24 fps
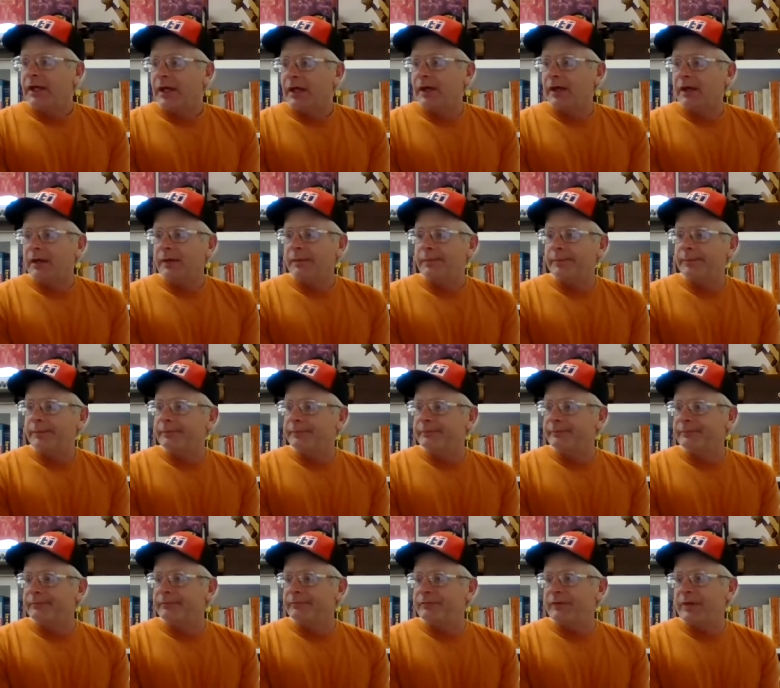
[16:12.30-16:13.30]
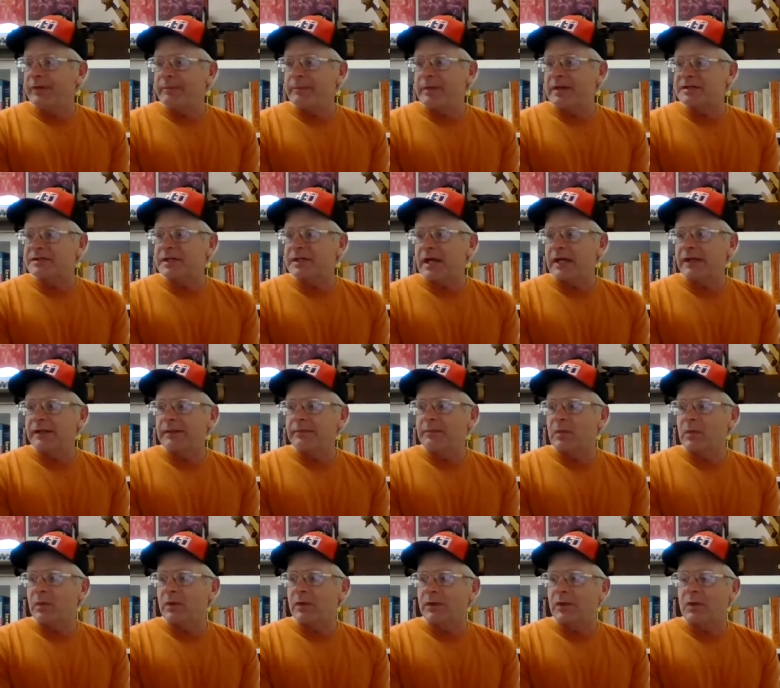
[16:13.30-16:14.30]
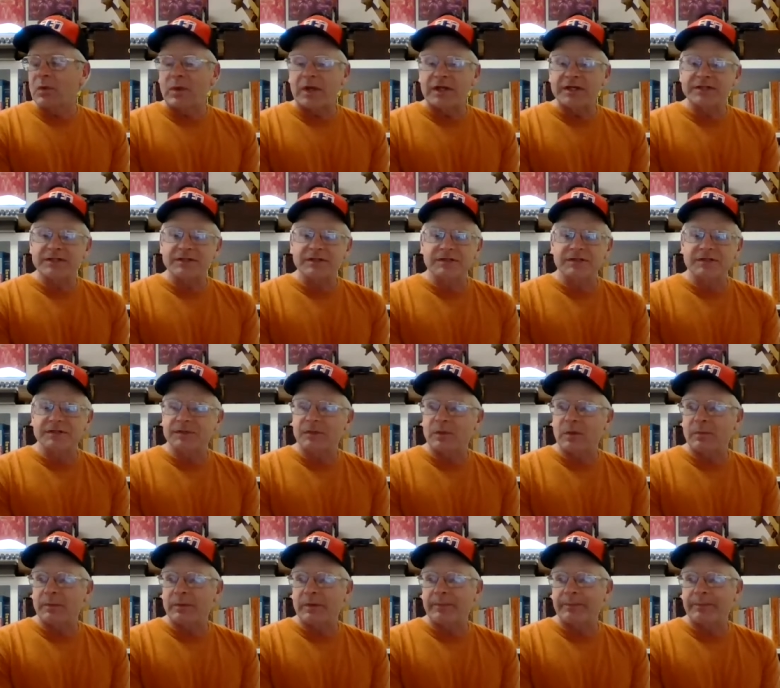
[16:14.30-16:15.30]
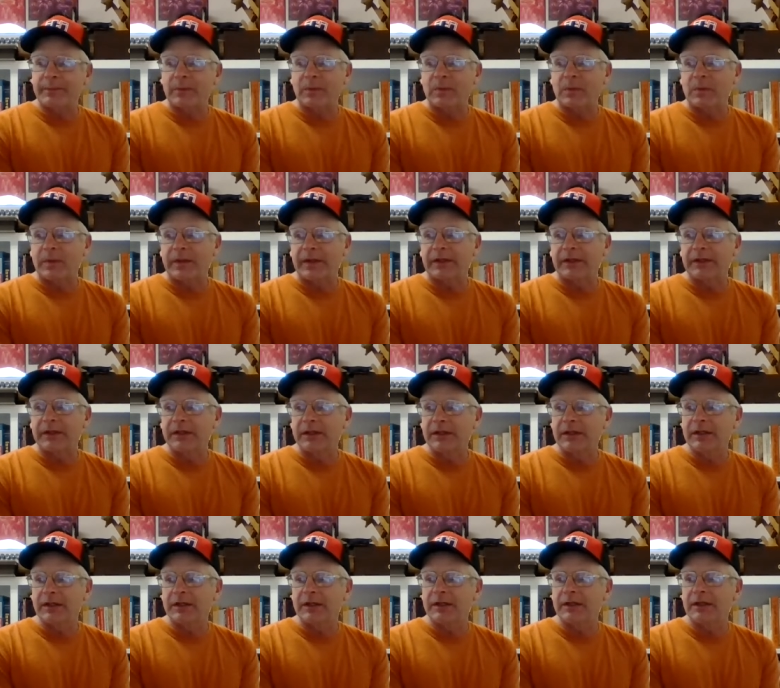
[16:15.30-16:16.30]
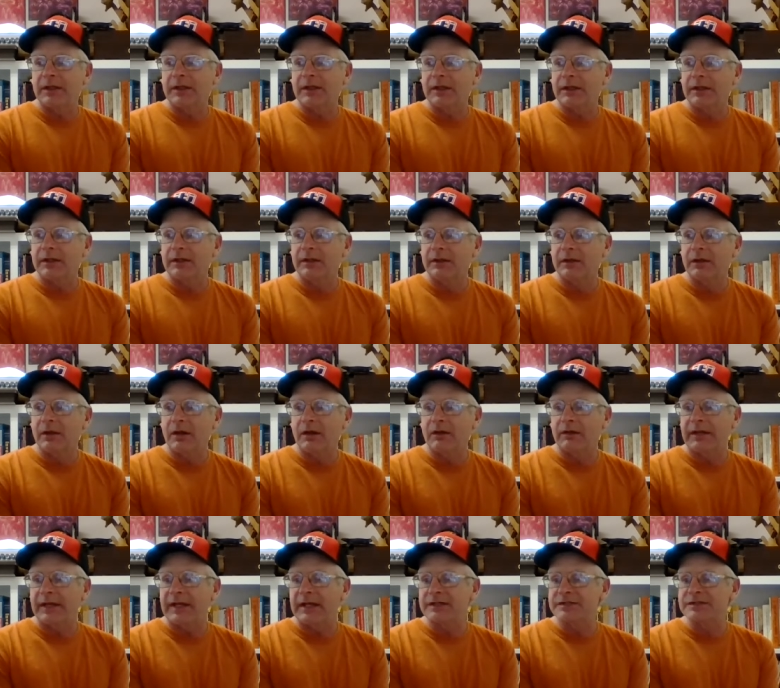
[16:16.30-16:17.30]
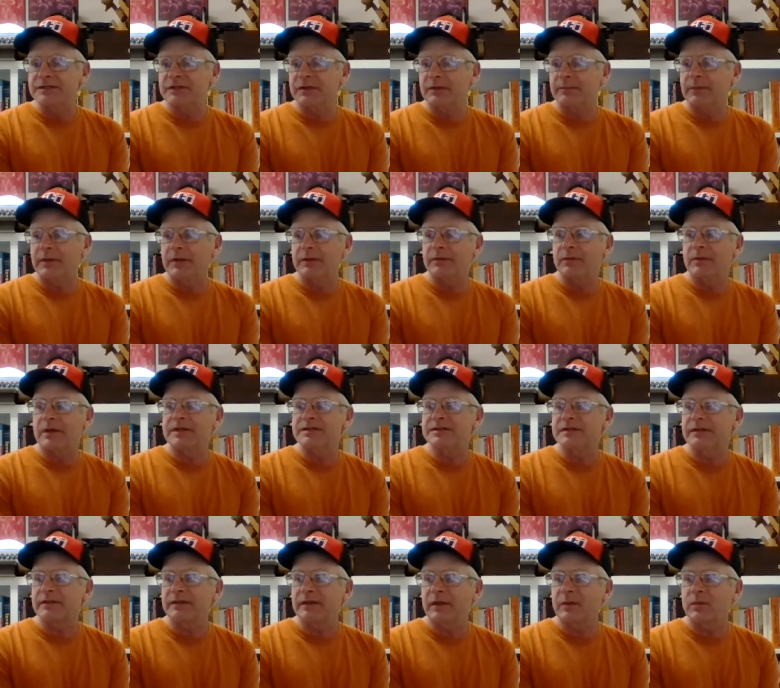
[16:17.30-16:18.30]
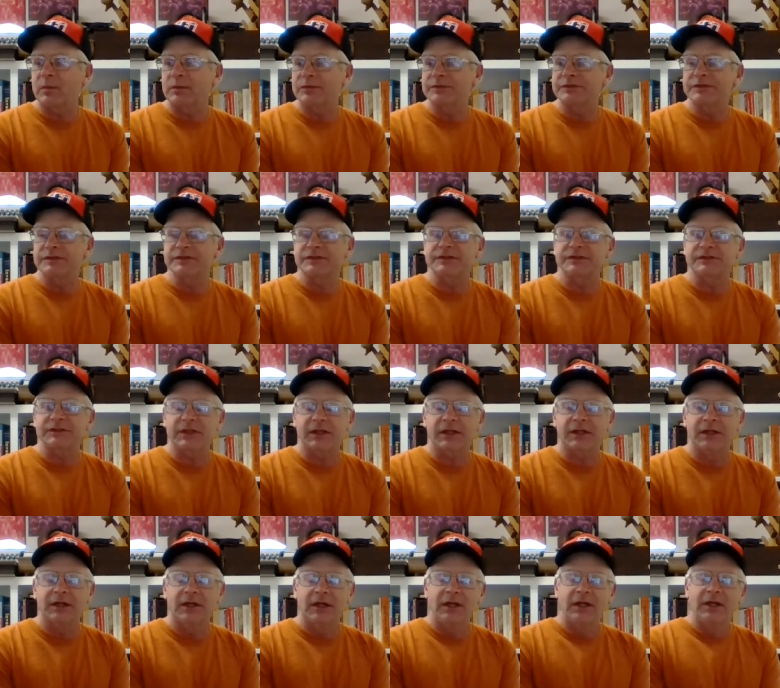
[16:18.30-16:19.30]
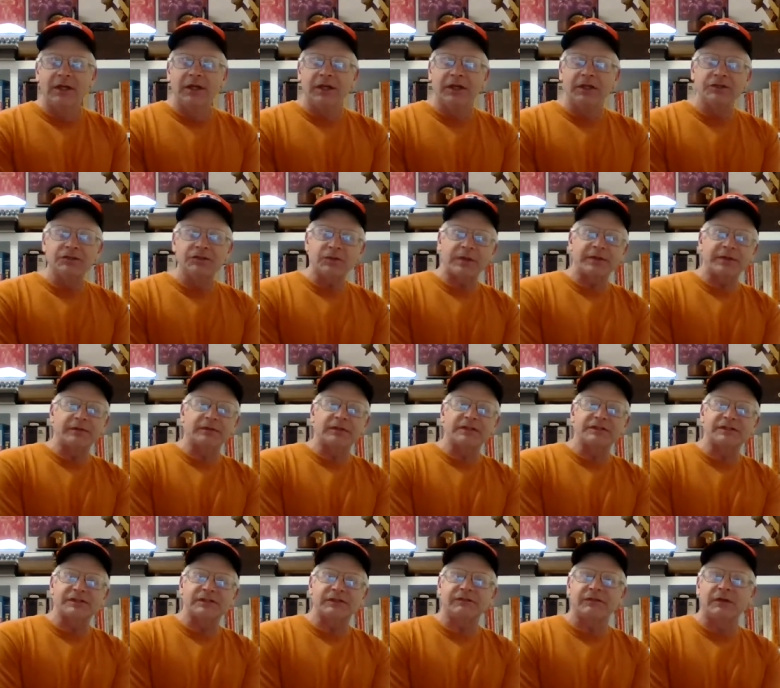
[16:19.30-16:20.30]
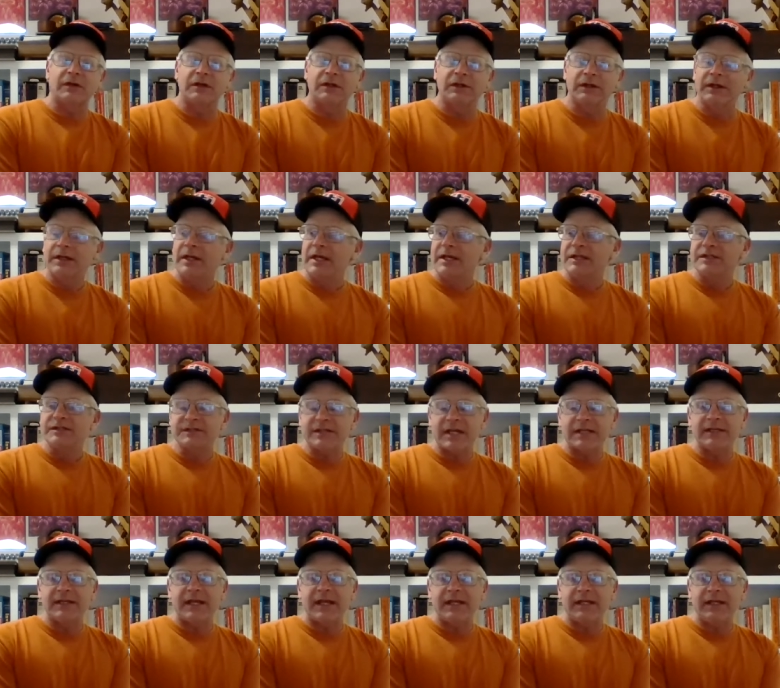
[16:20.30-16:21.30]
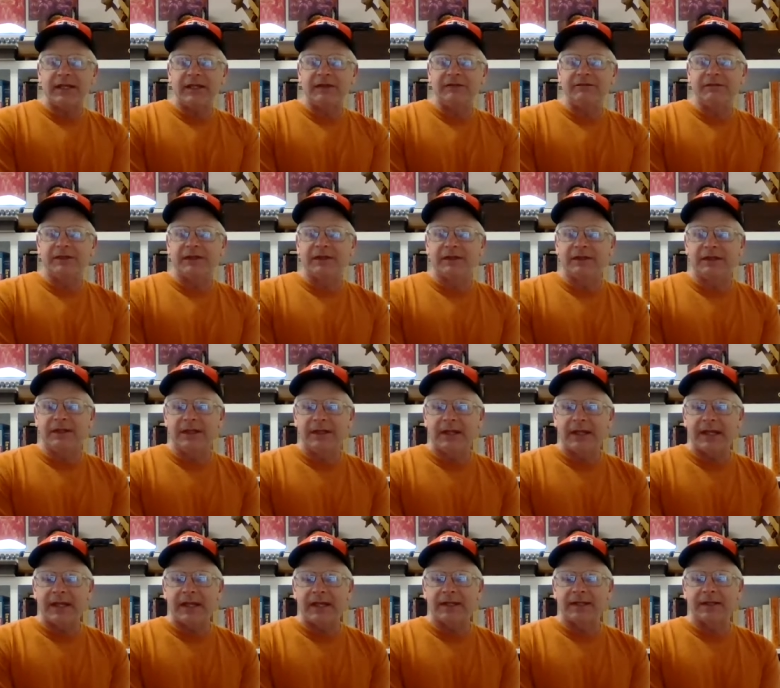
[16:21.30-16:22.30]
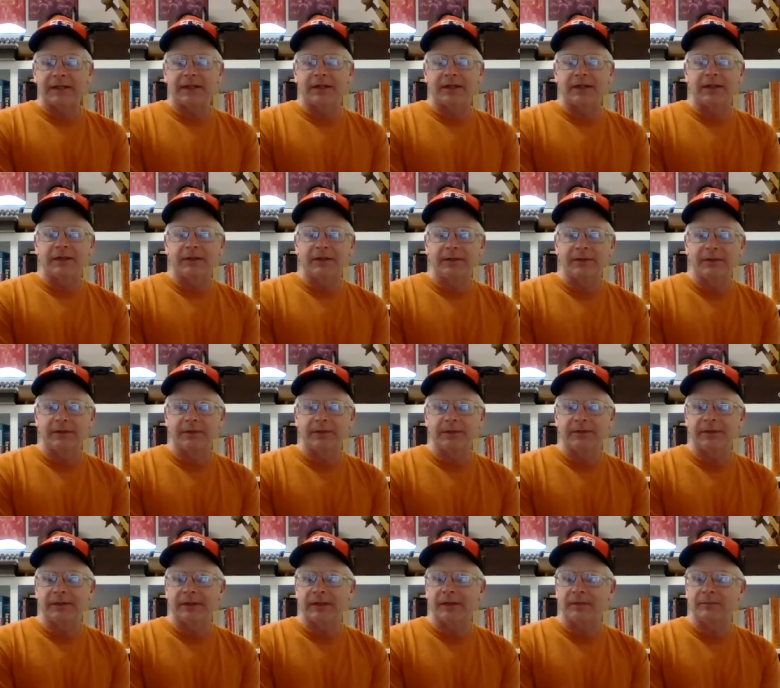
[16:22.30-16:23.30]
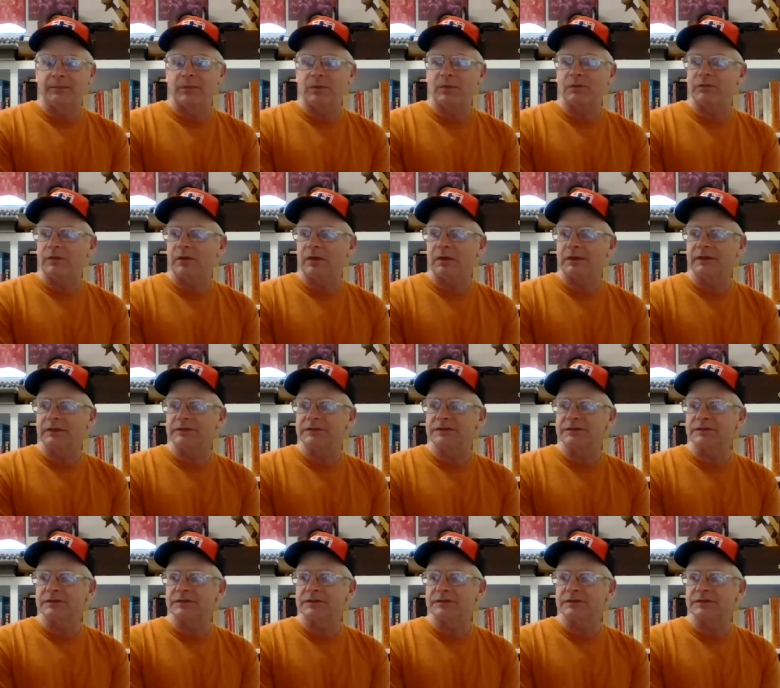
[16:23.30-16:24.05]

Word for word: Um, if anybody's got any more questions, throw them up real quick and uh, I'll answer them. Otherwise, I think we'll just uh, enjoy the rest of our Sunday evening and uh, and move on.